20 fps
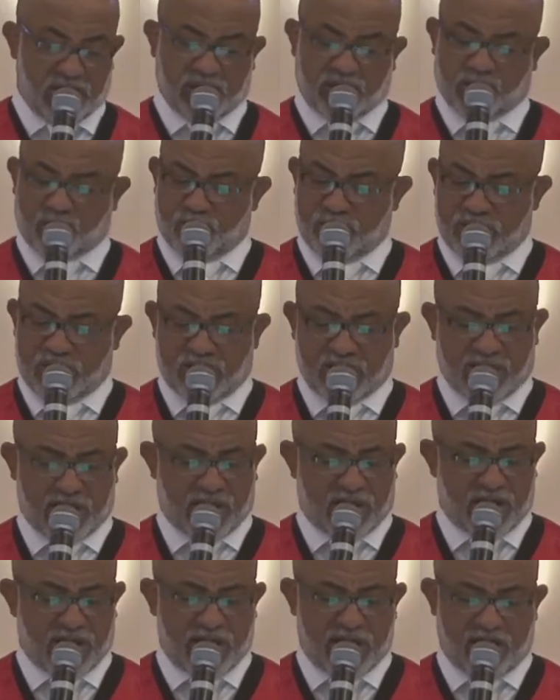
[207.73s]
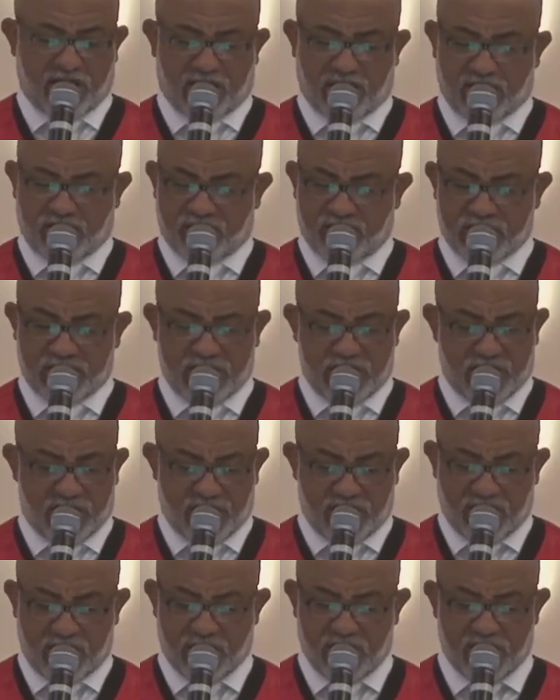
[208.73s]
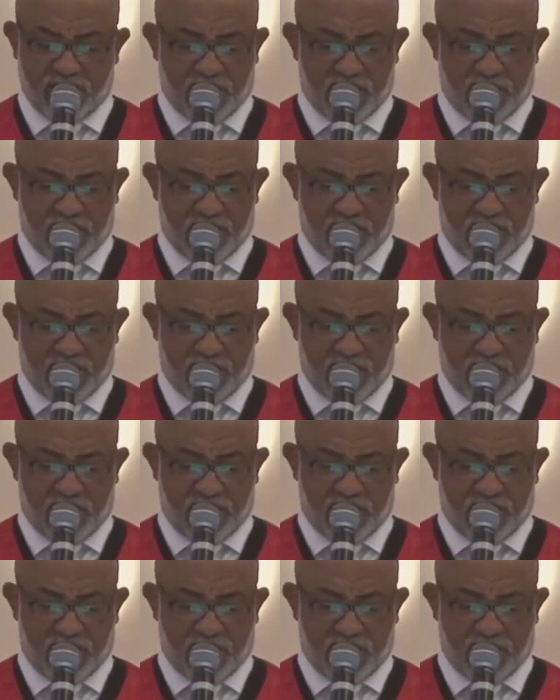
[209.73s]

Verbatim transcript: It's been a hell of a year